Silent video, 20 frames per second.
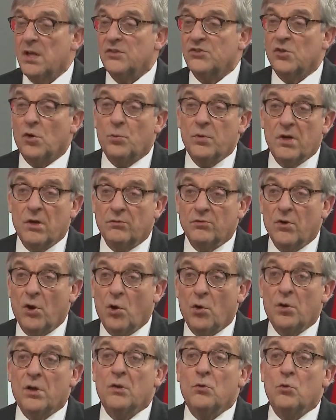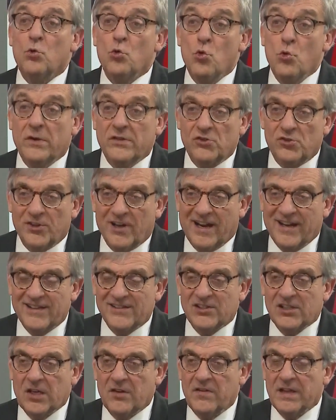So we don't know who in
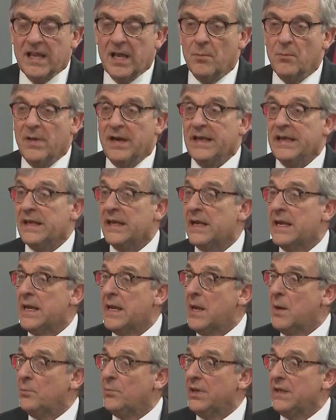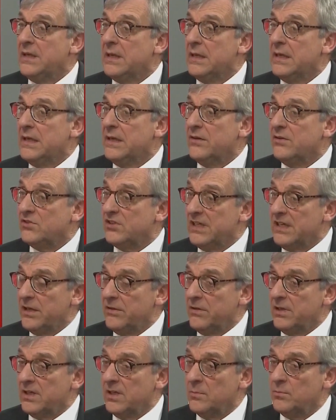China is giving that money. But here's the
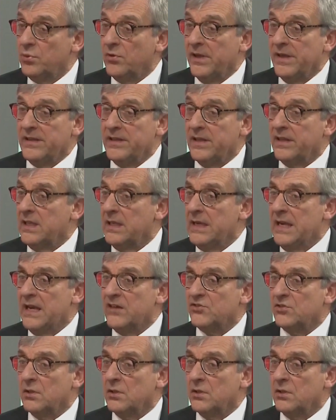other complaint that the national...